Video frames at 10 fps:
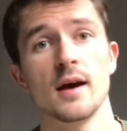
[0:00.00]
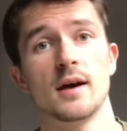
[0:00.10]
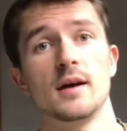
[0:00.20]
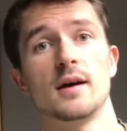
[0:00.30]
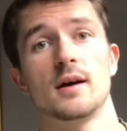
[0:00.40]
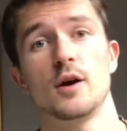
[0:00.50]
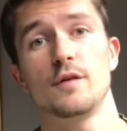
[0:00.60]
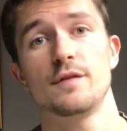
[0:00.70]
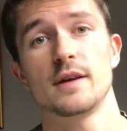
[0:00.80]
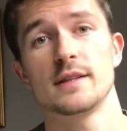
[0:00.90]

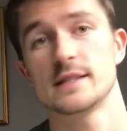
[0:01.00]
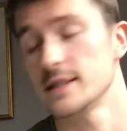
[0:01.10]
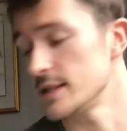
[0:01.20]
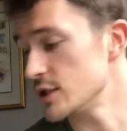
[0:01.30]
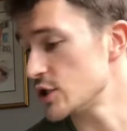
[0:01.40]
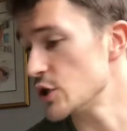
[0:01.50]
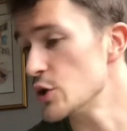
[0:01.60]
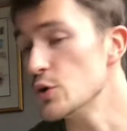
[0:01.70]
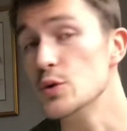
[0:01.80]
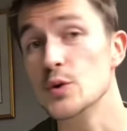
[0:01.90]
Hopefully this isn't
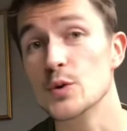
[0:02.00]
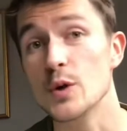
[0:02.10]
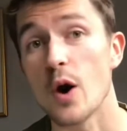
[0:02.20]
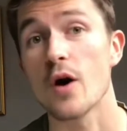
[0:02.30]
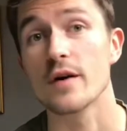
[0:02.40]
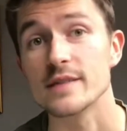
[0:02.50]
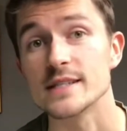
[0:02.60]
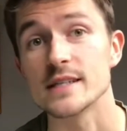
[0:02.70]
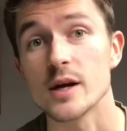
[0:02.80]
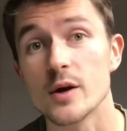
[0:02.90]
too long a
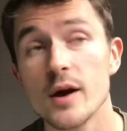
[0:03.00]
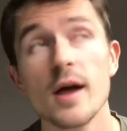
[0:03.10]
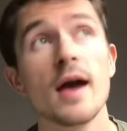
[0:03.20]
video,